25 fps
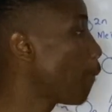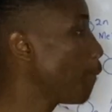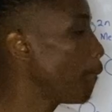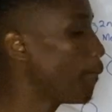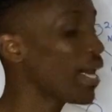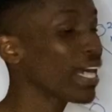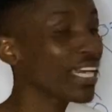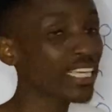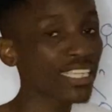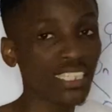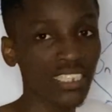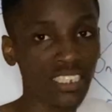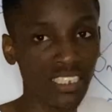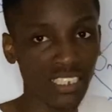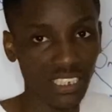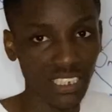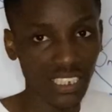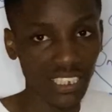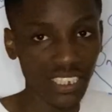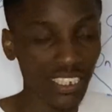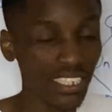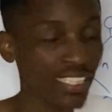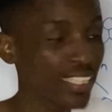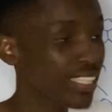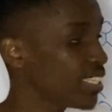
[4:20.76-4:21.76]

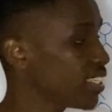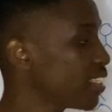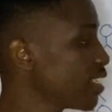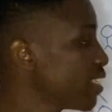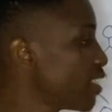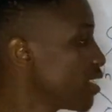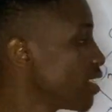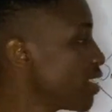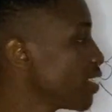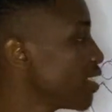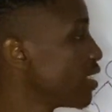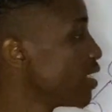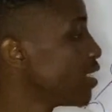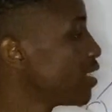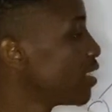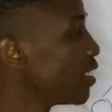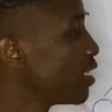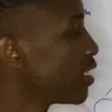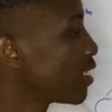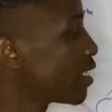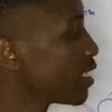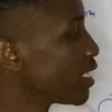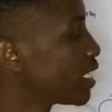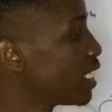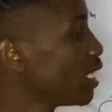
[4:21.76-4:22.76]
pachytene,
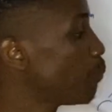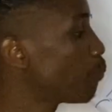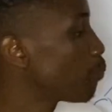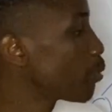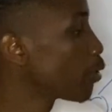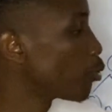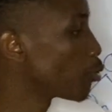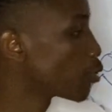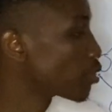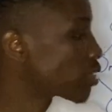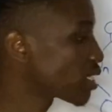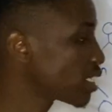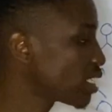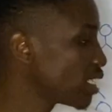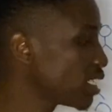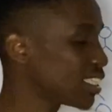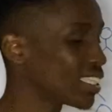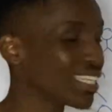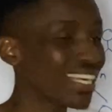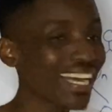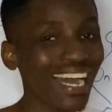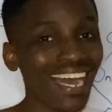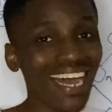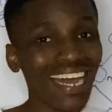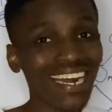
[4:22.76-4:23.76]

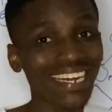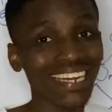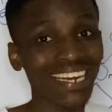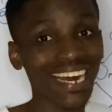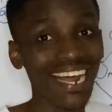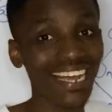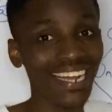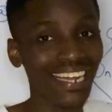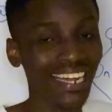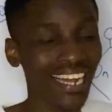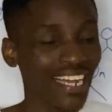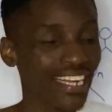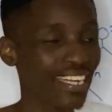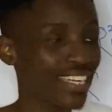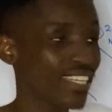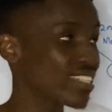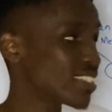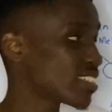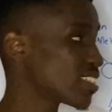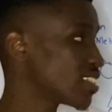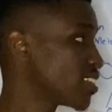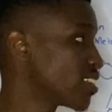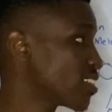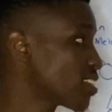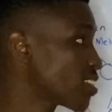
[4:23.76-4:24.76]
diplotene, and
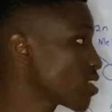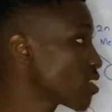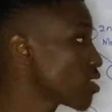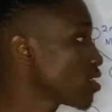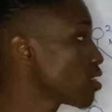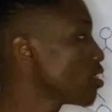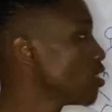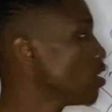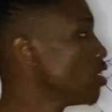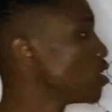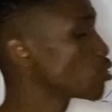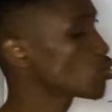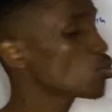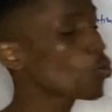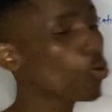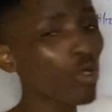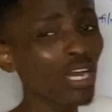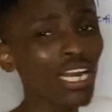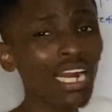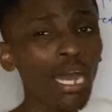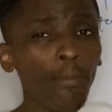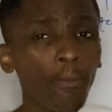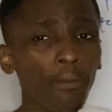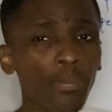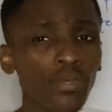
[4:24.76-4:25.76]
dikinesis. So what
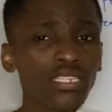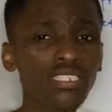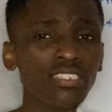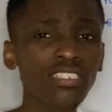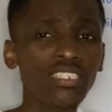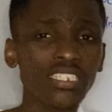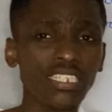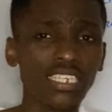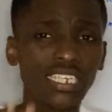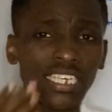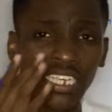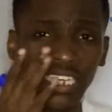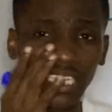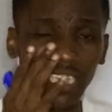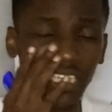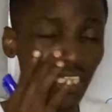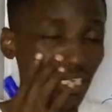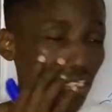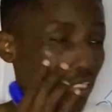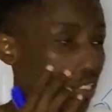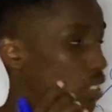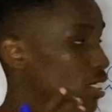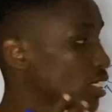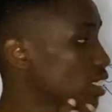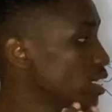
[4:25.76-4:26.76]
happens
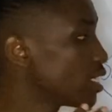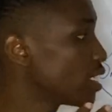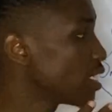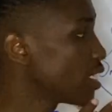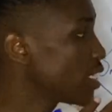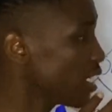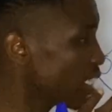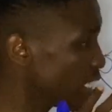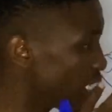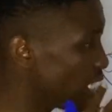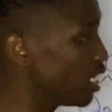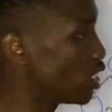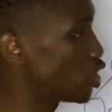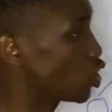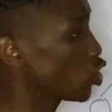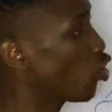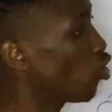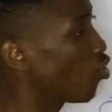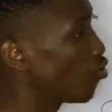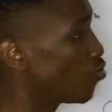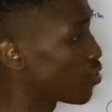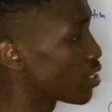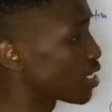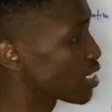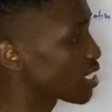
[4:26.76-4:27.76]
in each
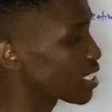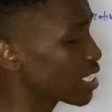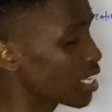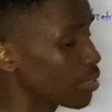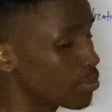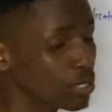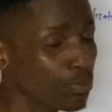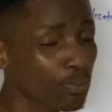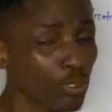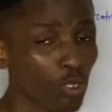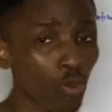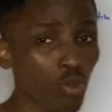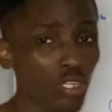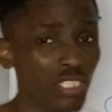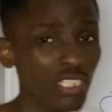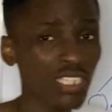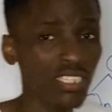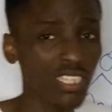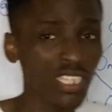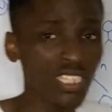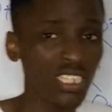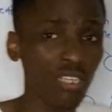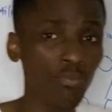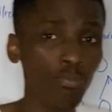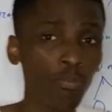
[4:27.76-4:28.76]
of these steps? Because it
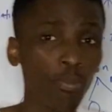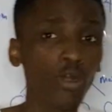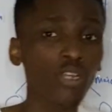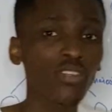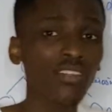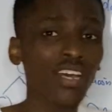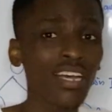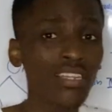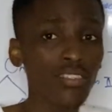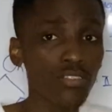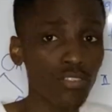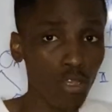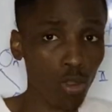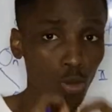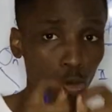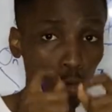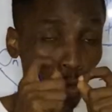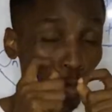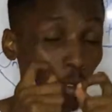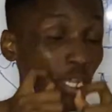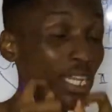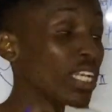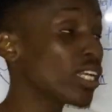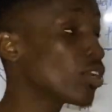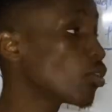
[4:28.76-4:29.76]
is important
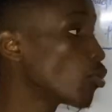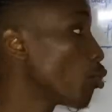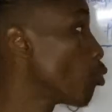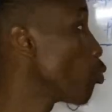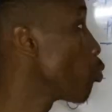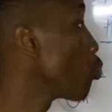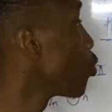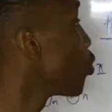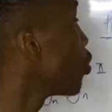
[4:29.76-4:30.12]
we know.